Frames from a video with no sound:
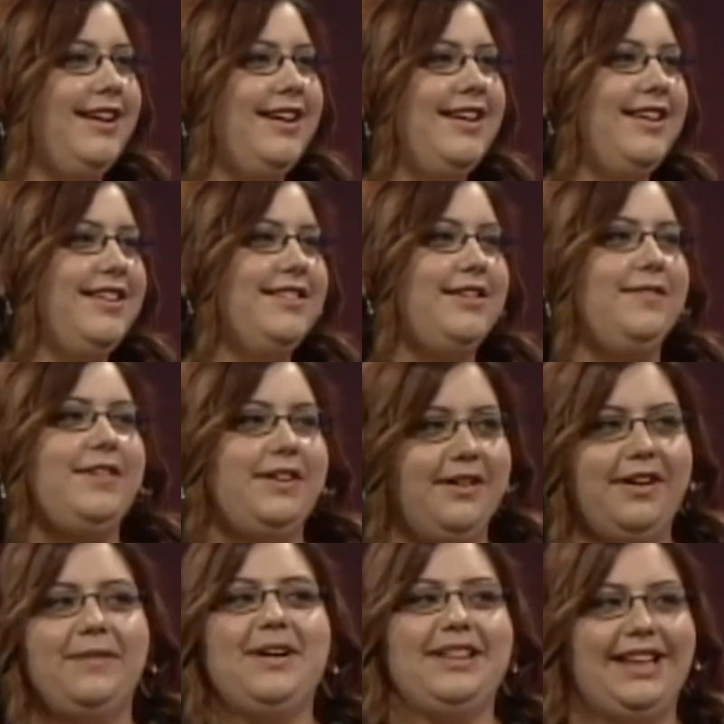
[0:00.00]
So if you don't
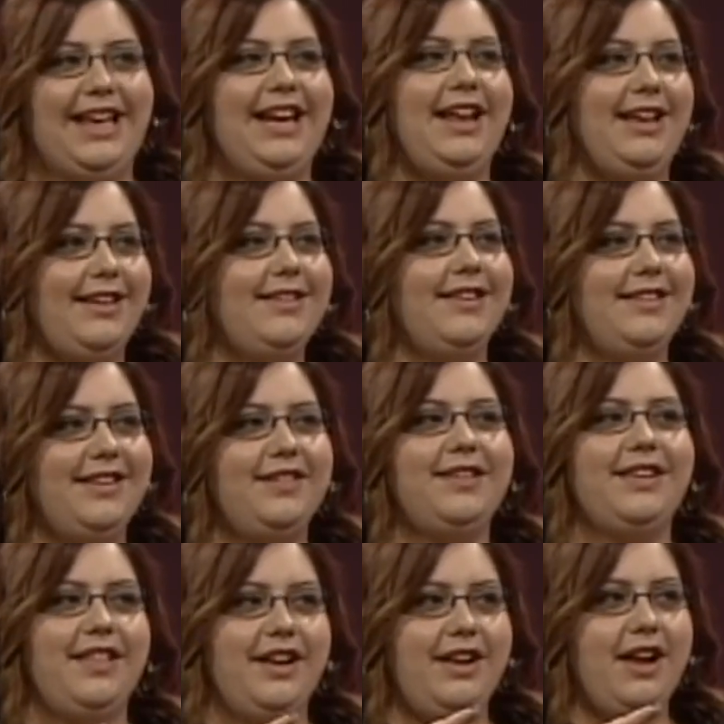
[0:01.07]
know what elite is, it's
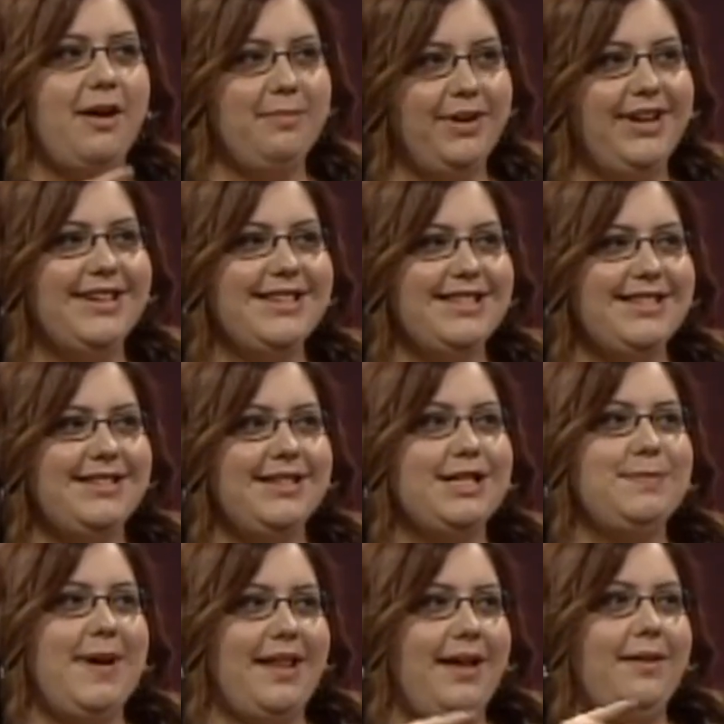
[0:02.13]
using the numbers to
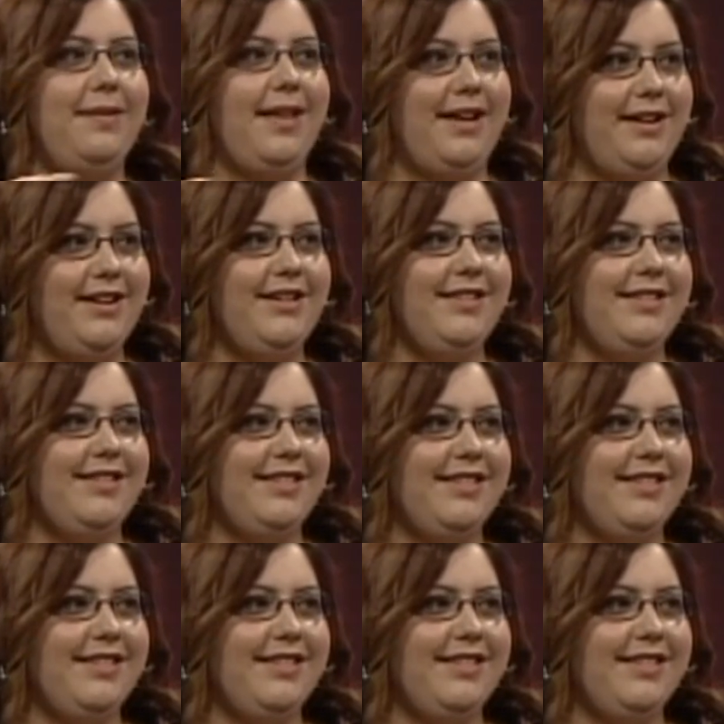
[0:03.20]
spell out letters